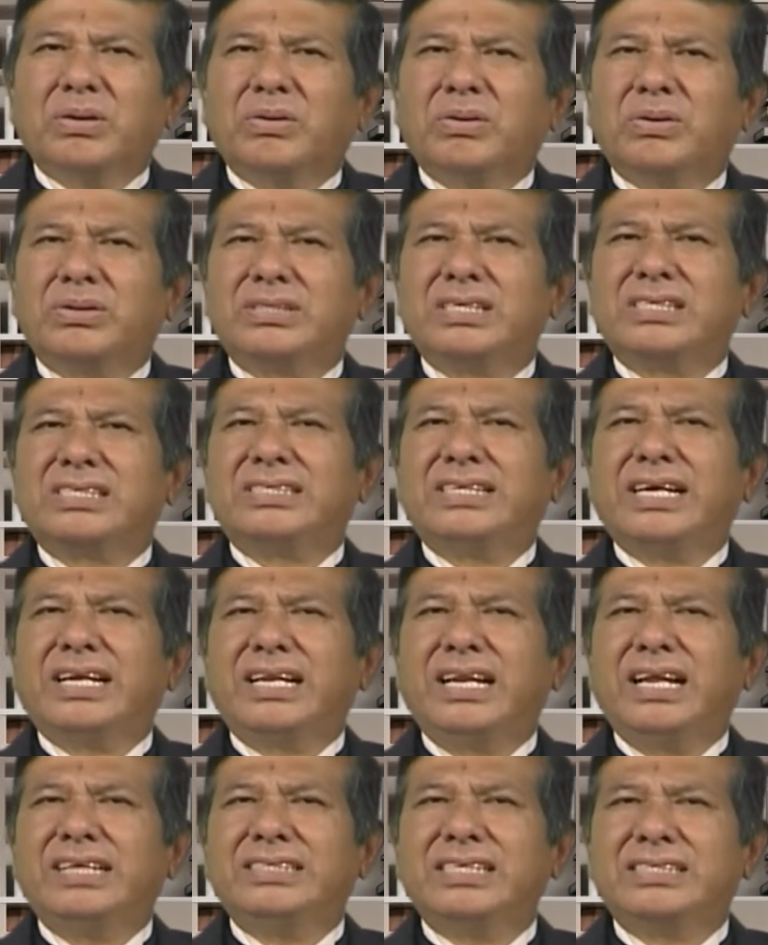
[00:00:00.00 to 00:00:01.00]
or the
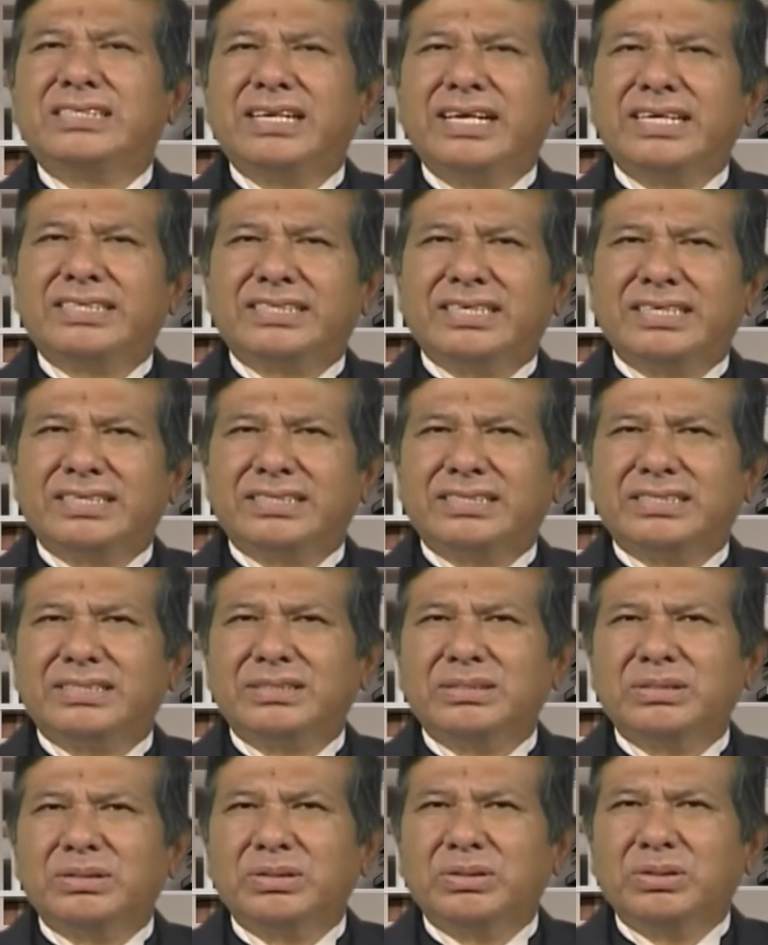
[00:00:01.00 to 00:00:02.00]
state
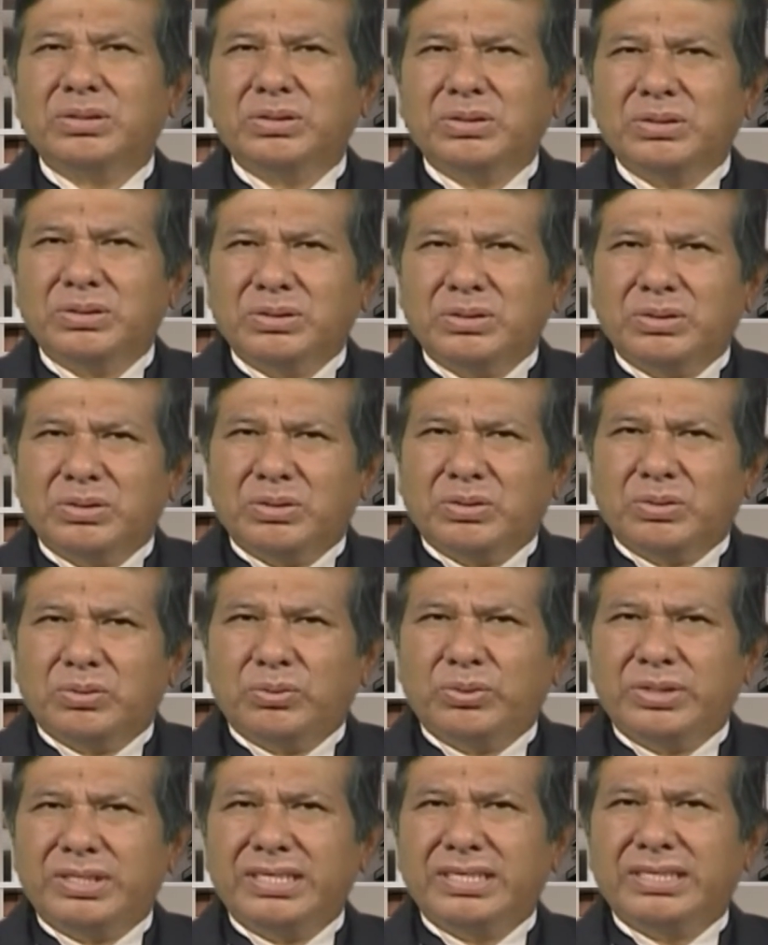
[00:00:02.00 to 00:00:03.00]
legislatures
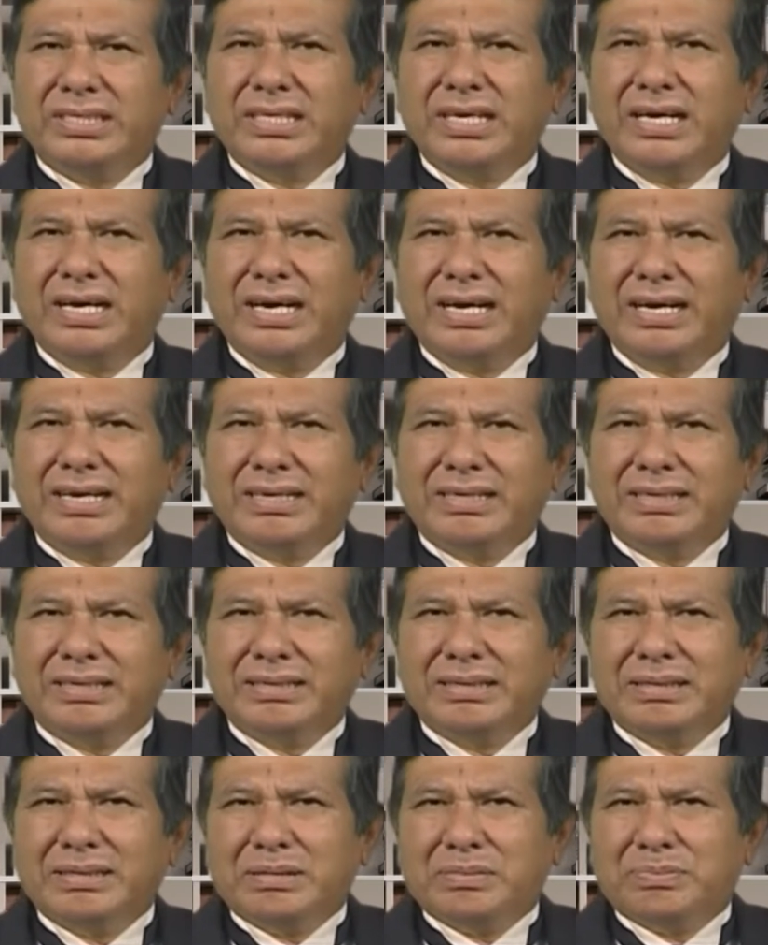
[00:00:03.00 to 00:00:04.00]
within the
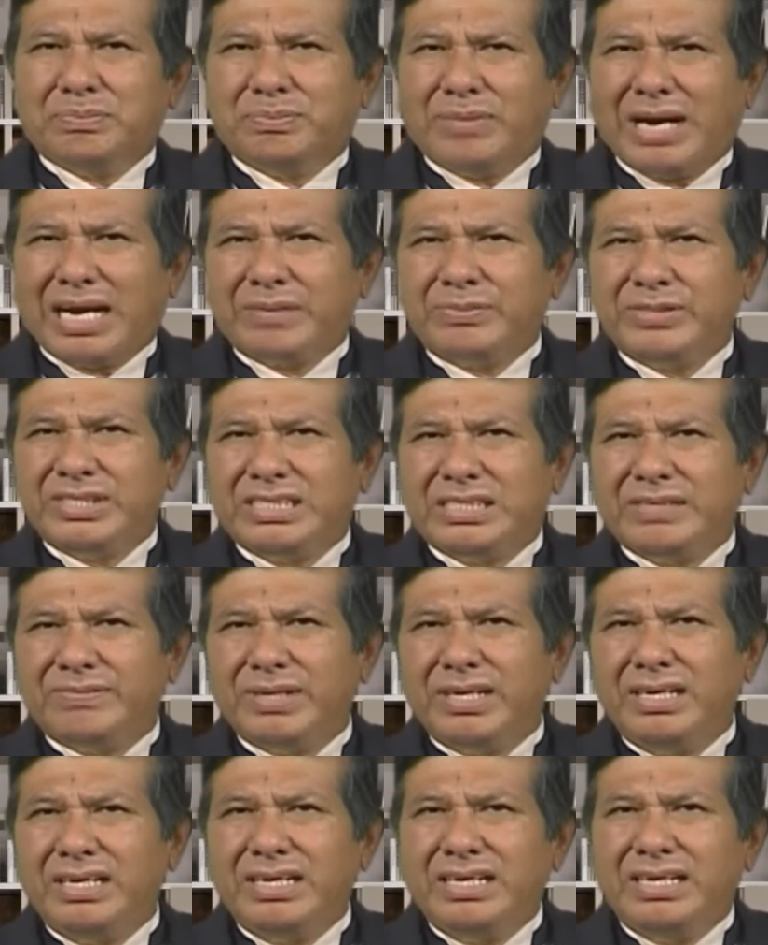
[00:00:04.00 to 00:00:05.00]

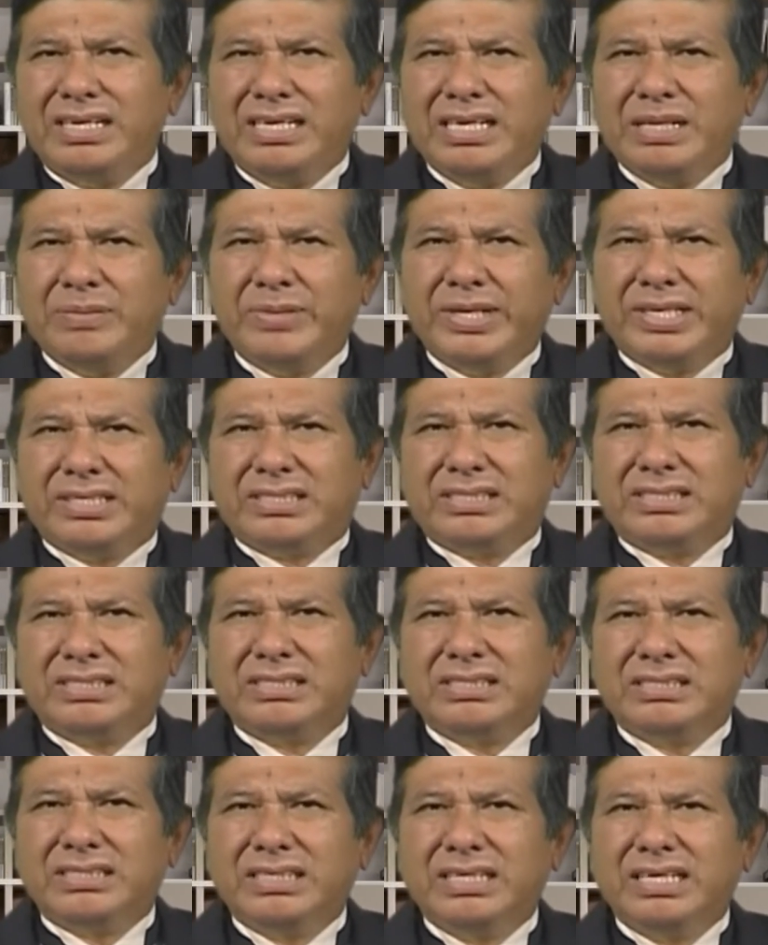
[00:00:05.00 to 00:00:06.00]
permissible
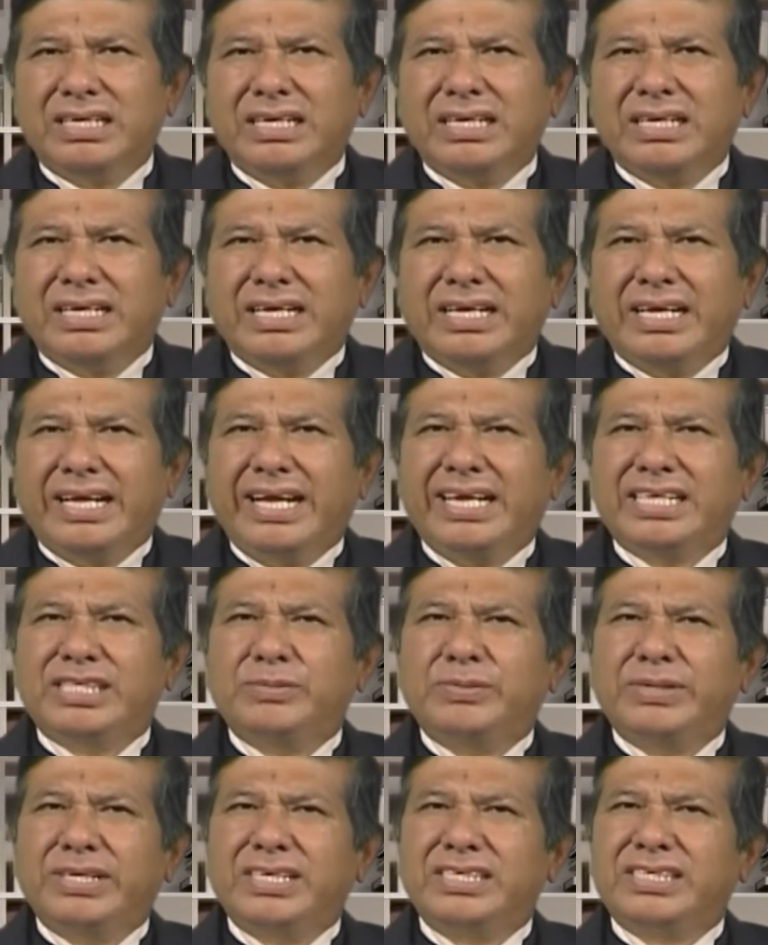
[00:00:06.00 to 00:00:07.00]
limits
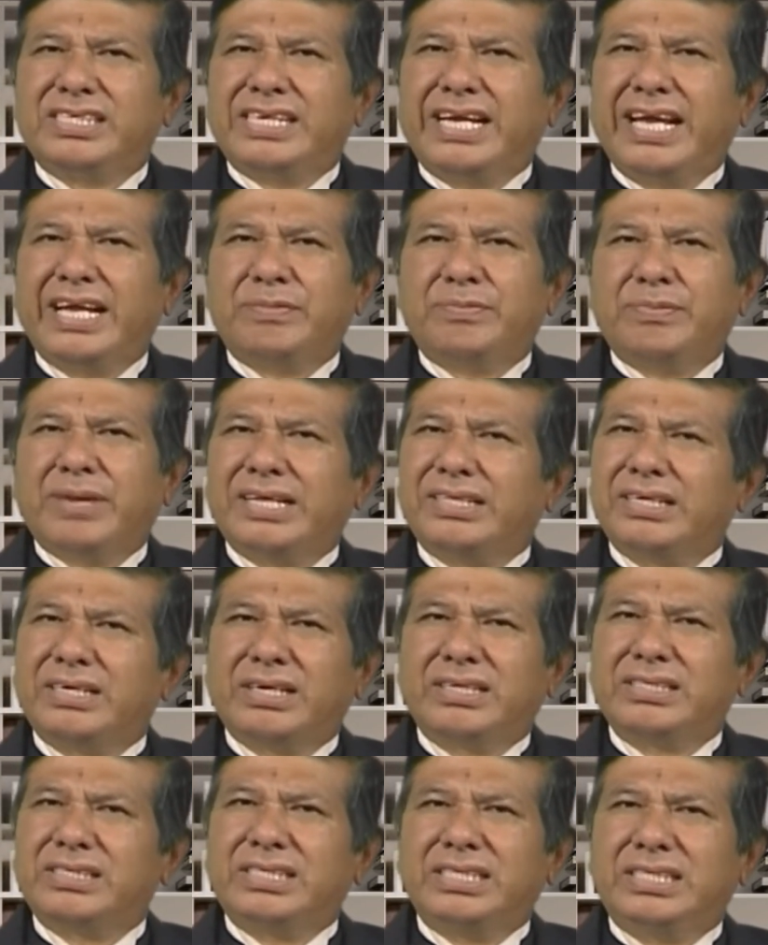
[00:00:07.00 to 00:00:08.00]
as being set by the
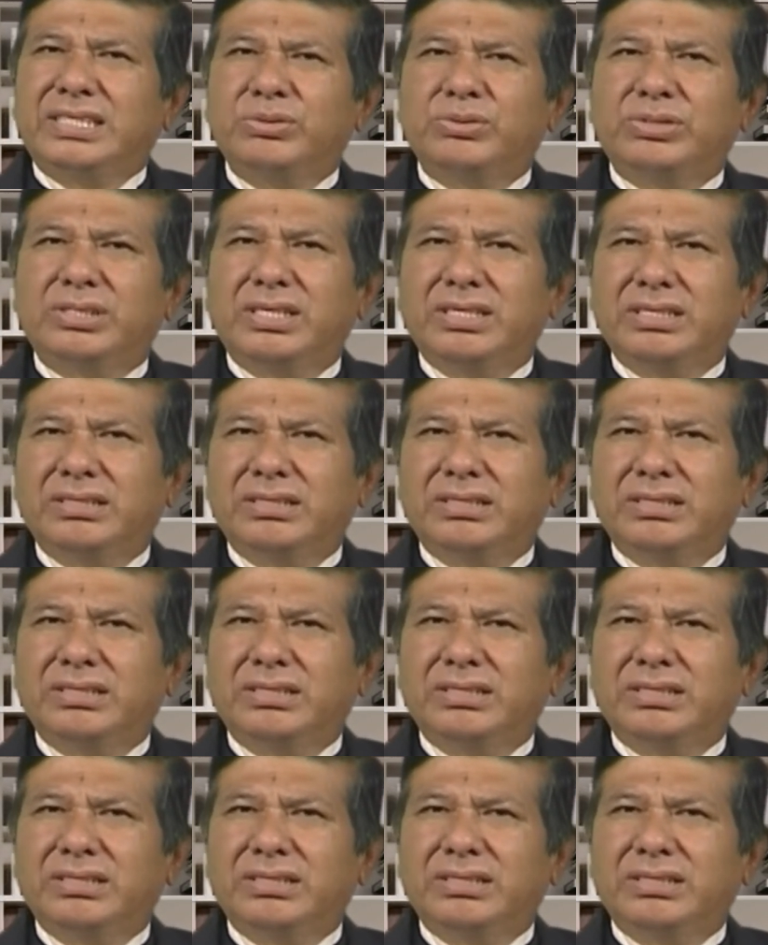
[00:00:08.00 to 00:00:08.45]
constitution.